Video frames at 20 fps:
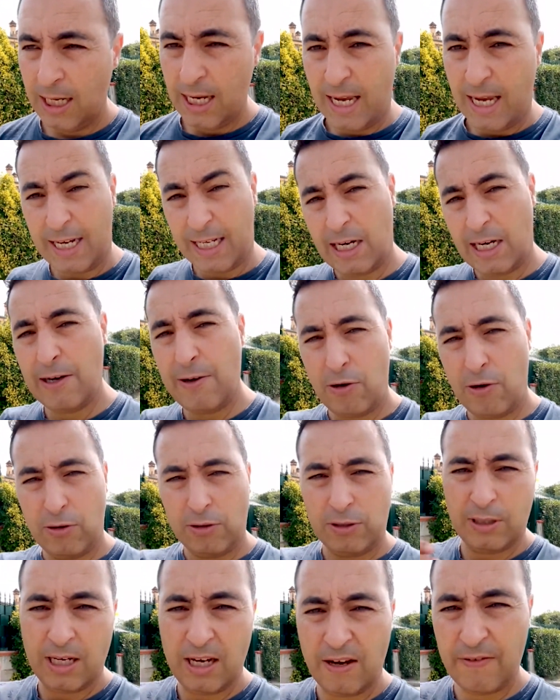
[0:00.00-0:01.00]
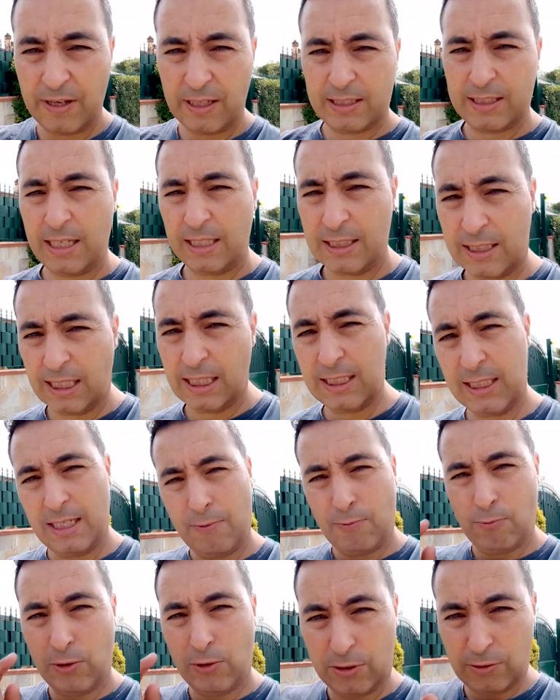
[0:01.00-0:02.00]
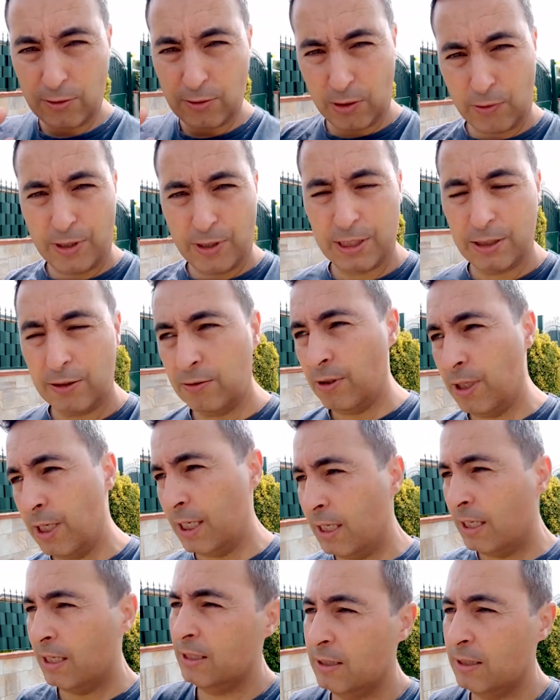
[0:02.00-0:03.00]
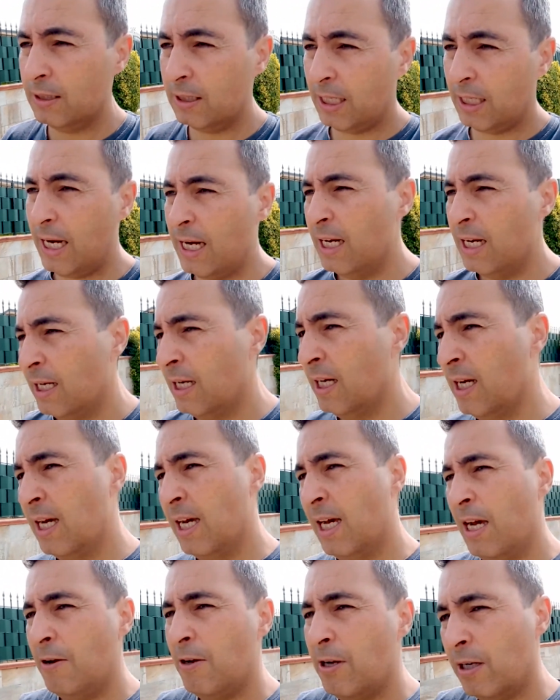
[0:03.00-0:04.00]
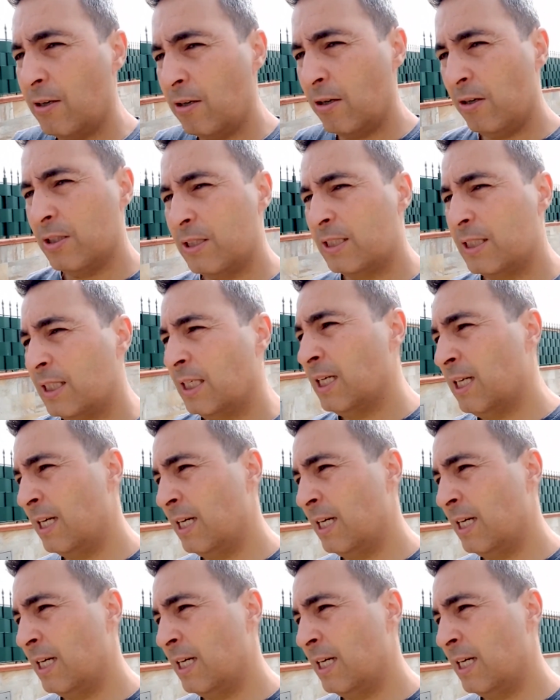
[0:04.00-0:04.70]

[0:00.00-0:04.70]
and carry on having success in what you are already doing okay because